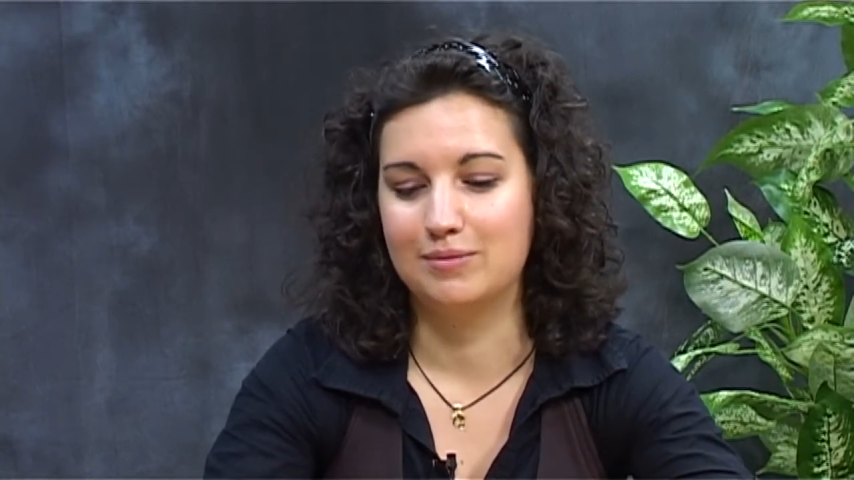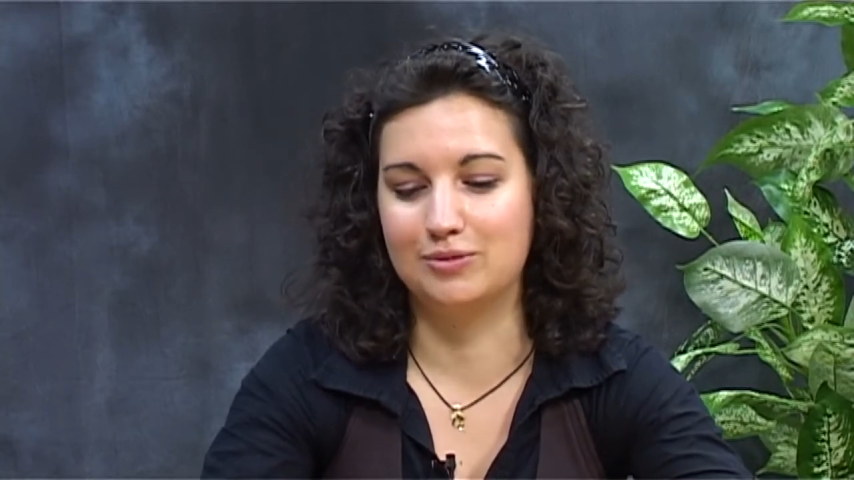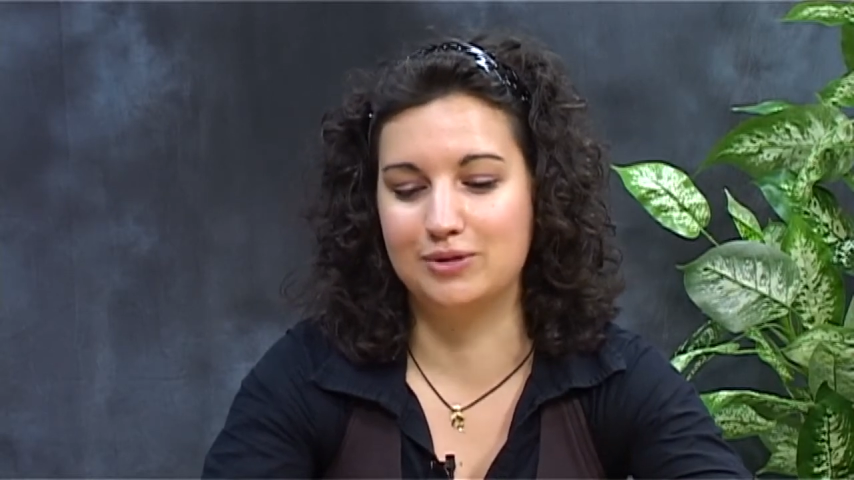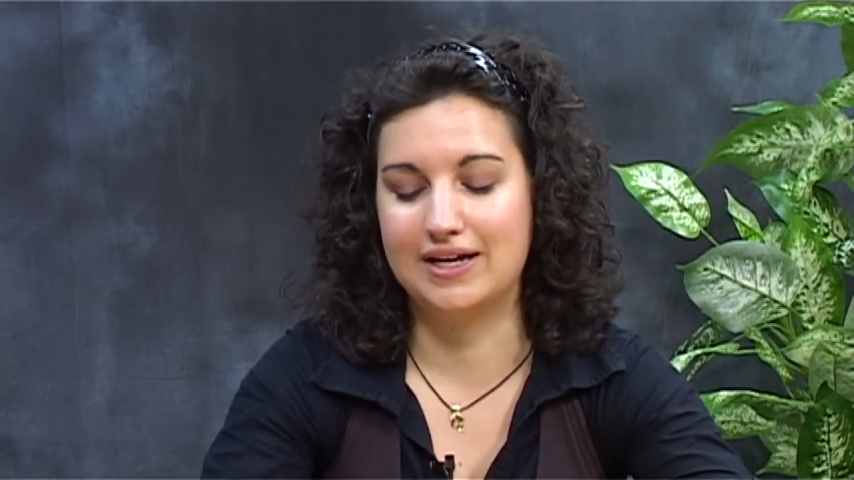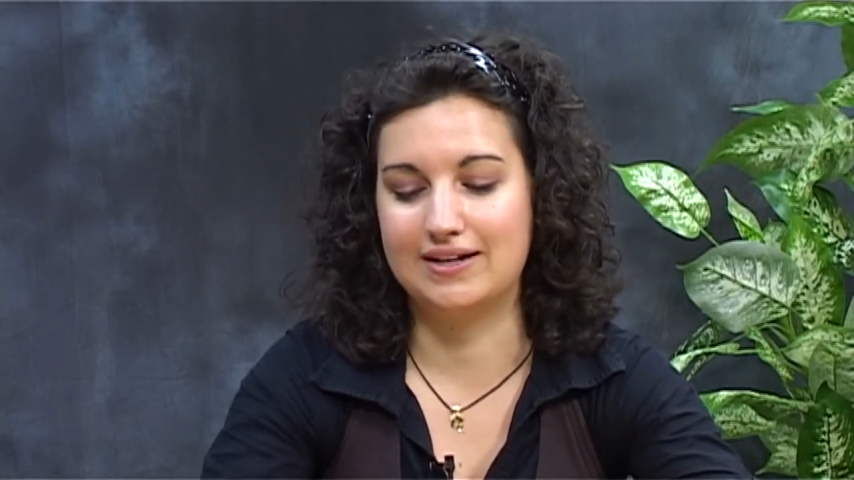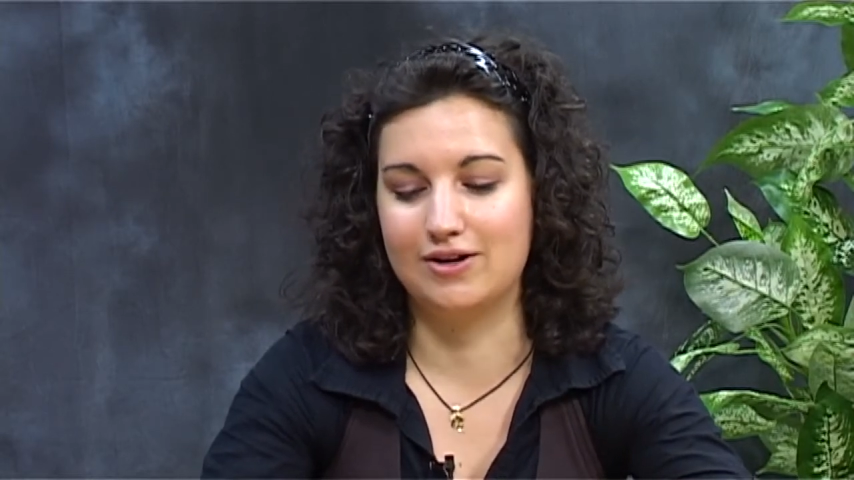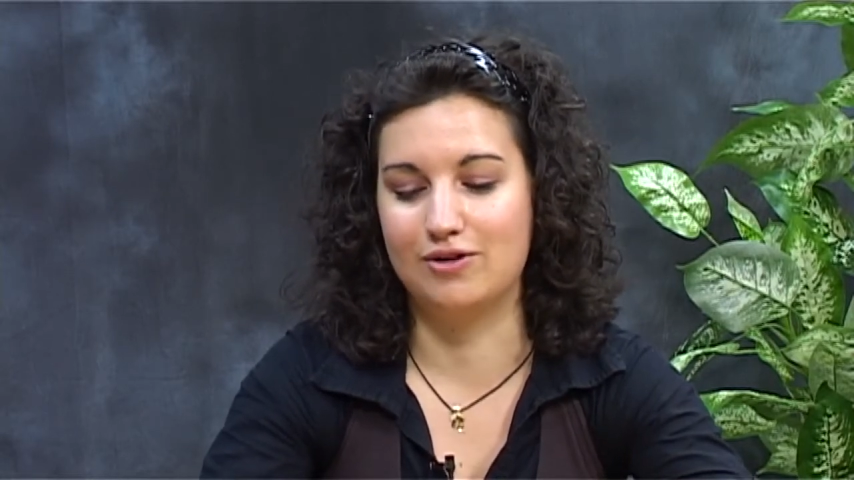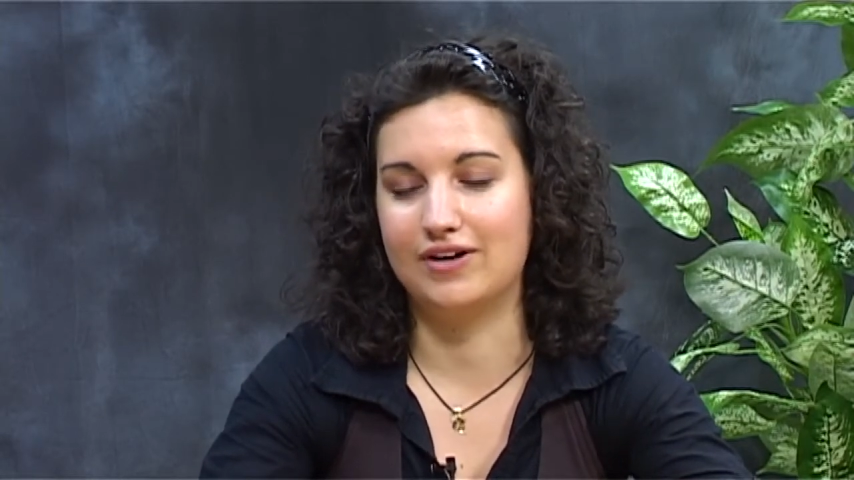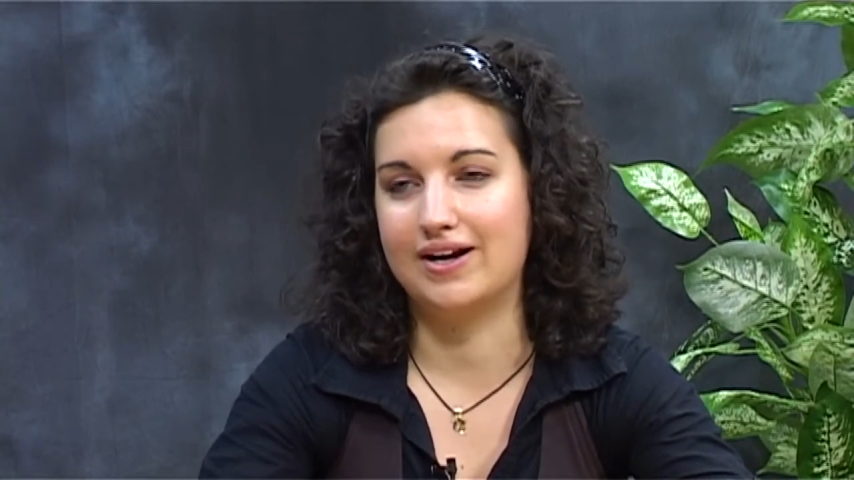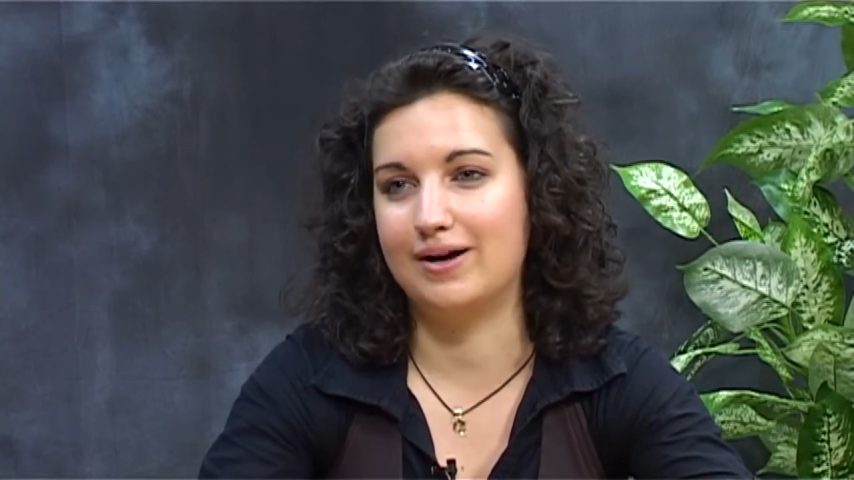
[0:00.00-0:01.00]
but we can
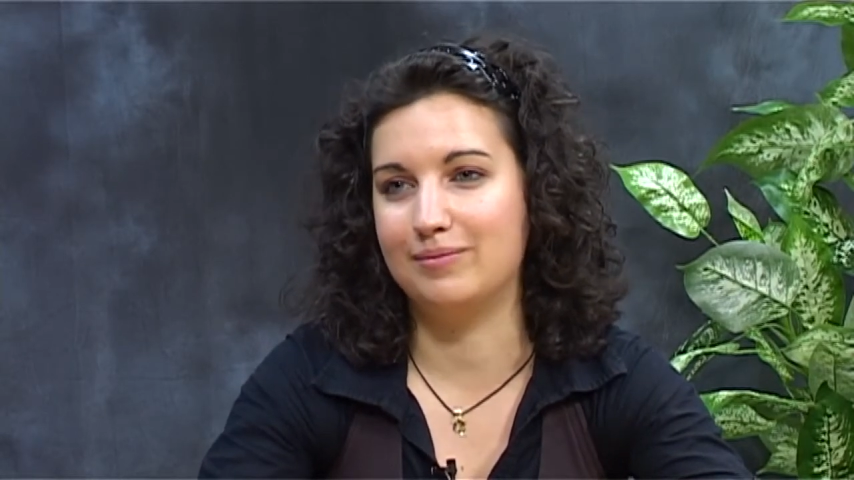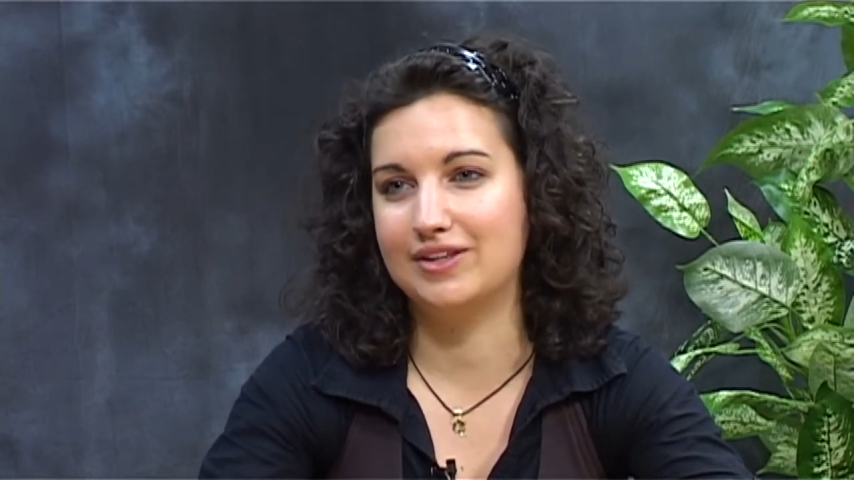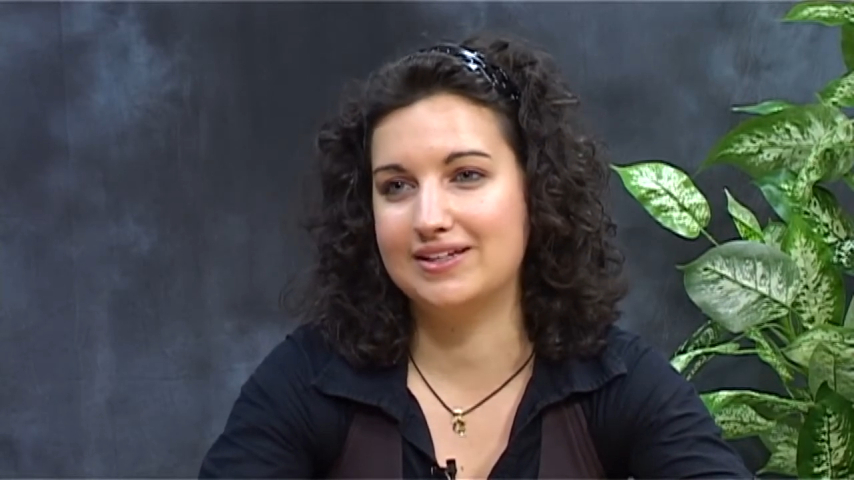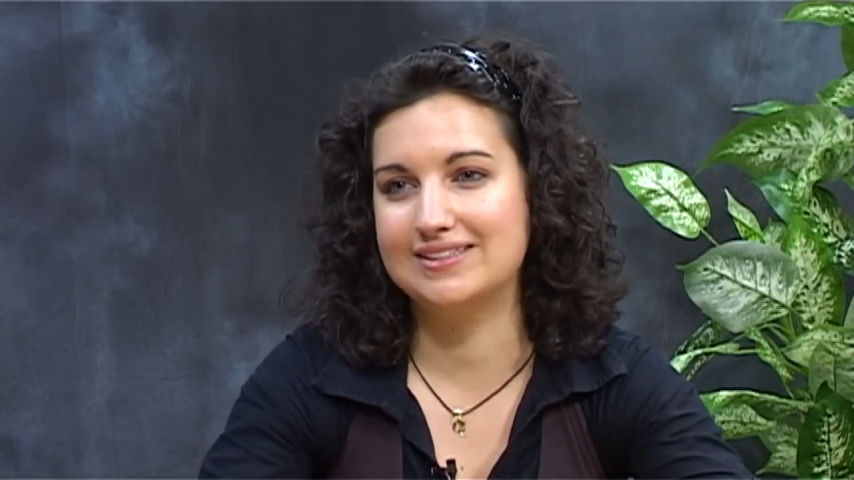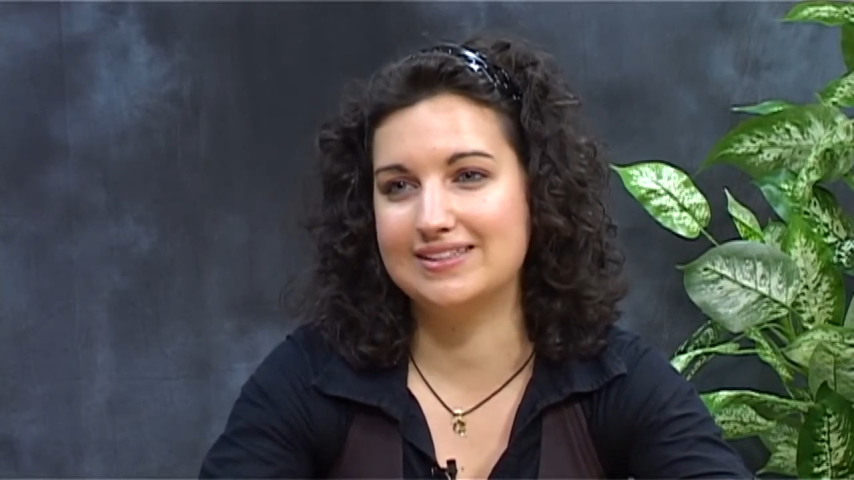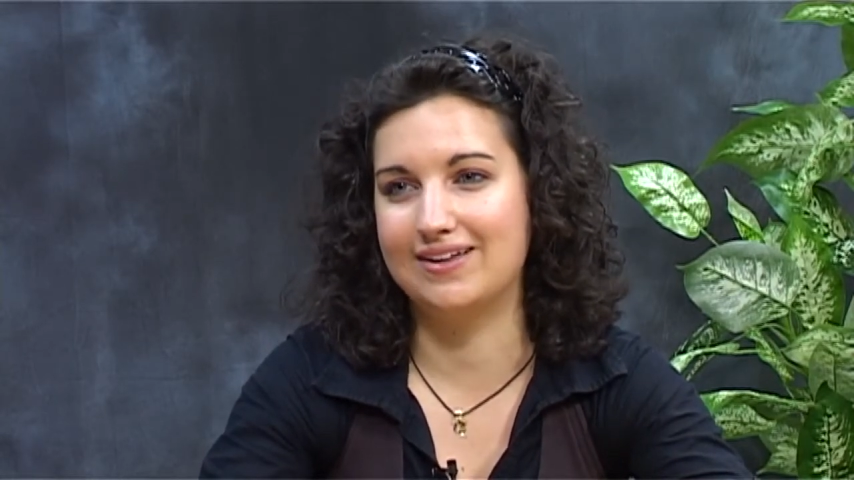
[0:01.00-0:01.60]
overcome this.